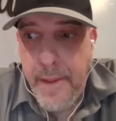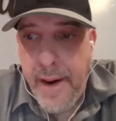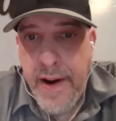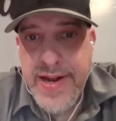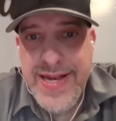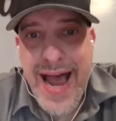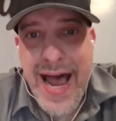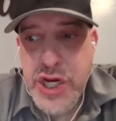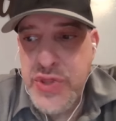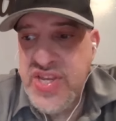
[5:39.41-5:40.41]
uh,
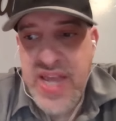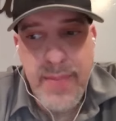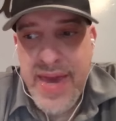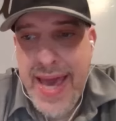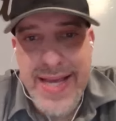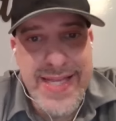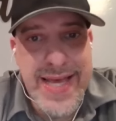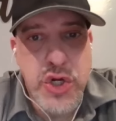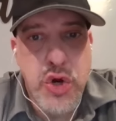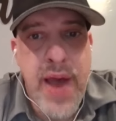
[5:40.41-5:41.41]
dodging the same case
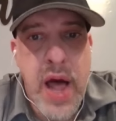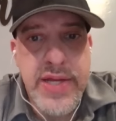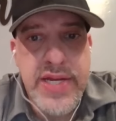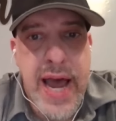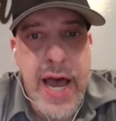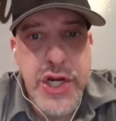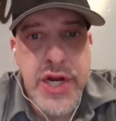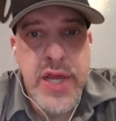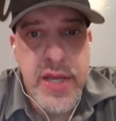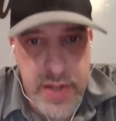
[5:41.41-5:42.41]
that Turmel is
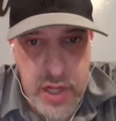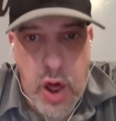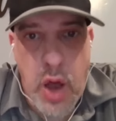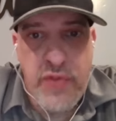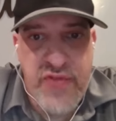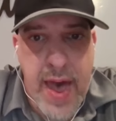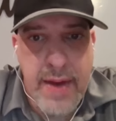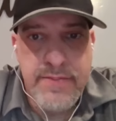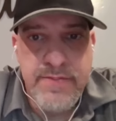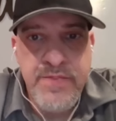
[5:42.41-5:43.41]
dodging, along with
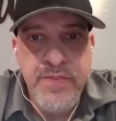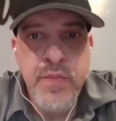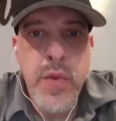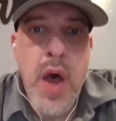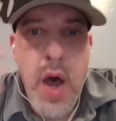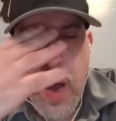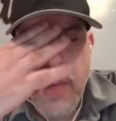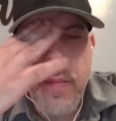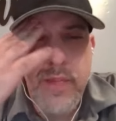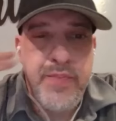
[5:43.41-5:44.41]
that,
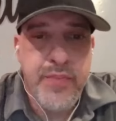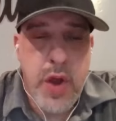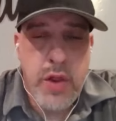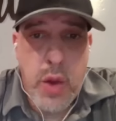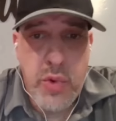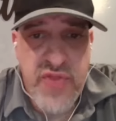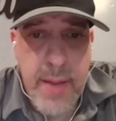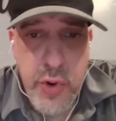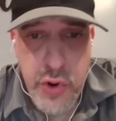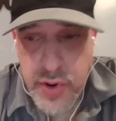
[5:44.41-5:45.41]
um, along with
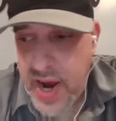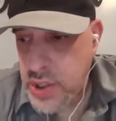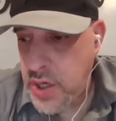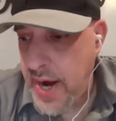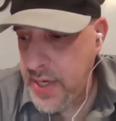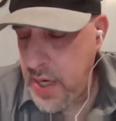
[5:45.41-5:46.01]
that murder contract.